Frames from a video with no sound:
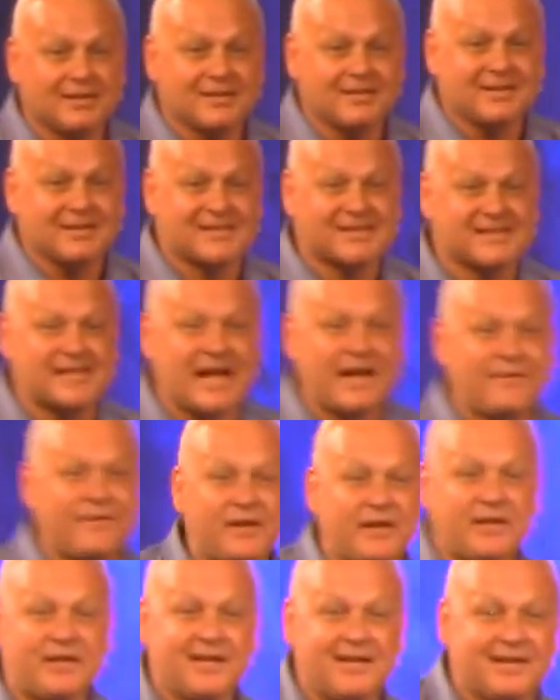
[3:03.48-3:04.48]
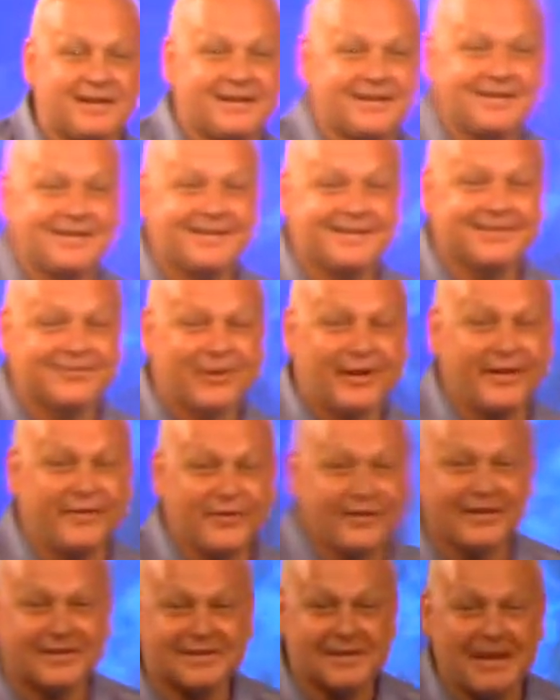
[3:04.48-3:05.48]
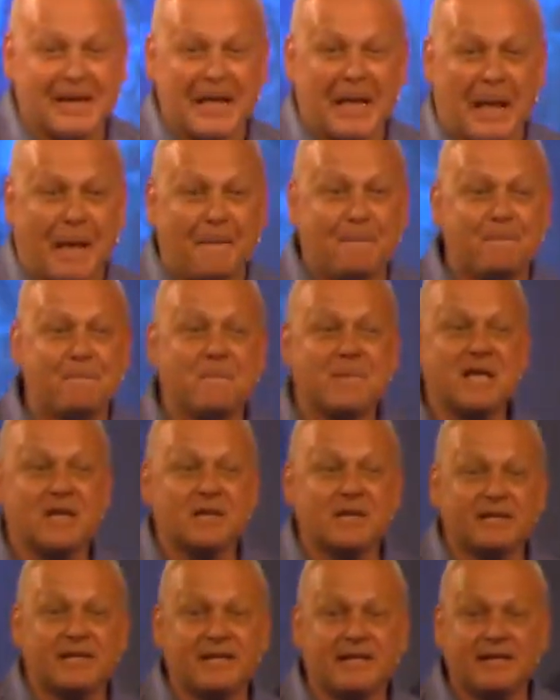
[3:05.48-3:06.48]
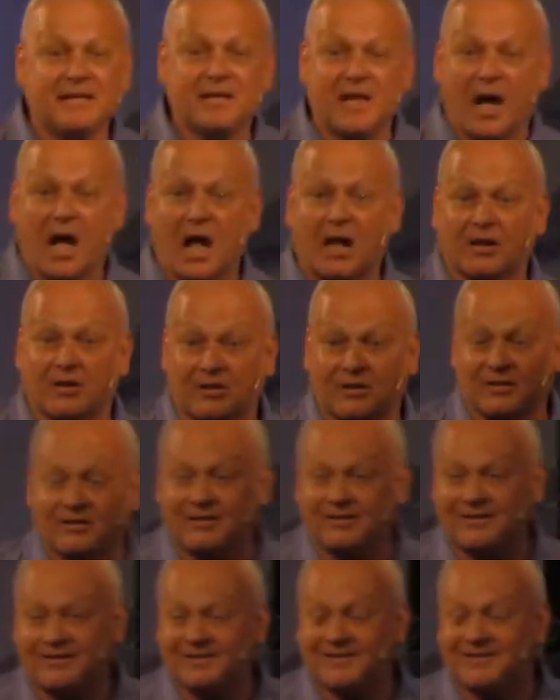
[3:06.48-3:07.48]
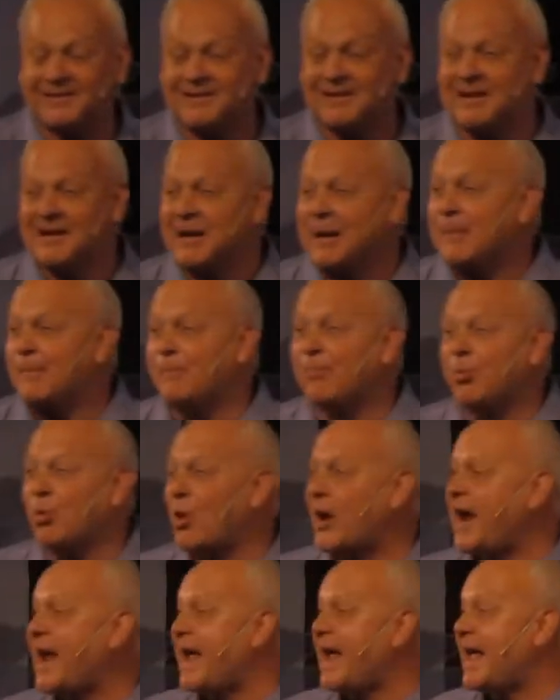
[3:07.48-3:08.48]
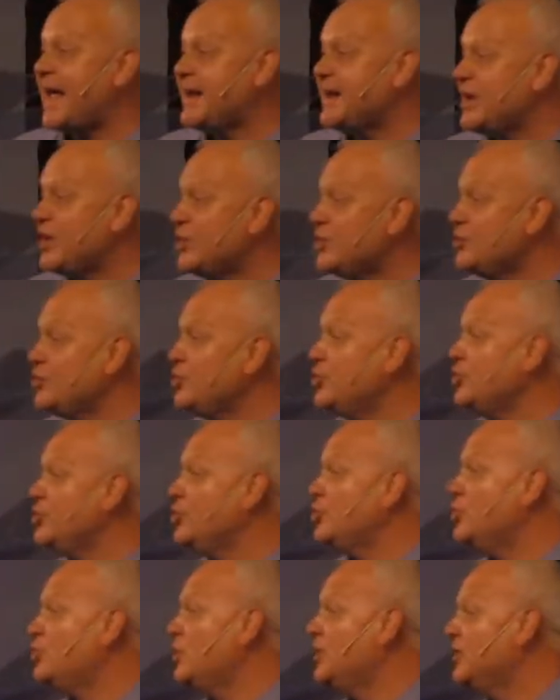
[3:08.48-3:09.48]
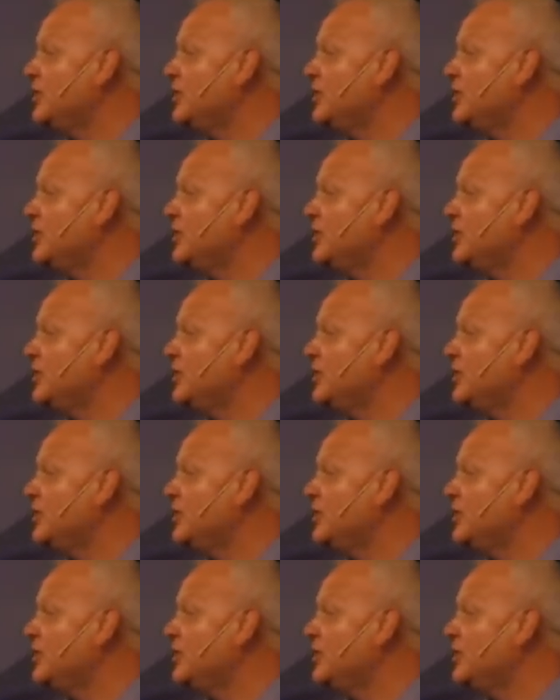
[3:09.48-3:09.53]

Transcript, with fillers: seven, ready for this, million dollar brand new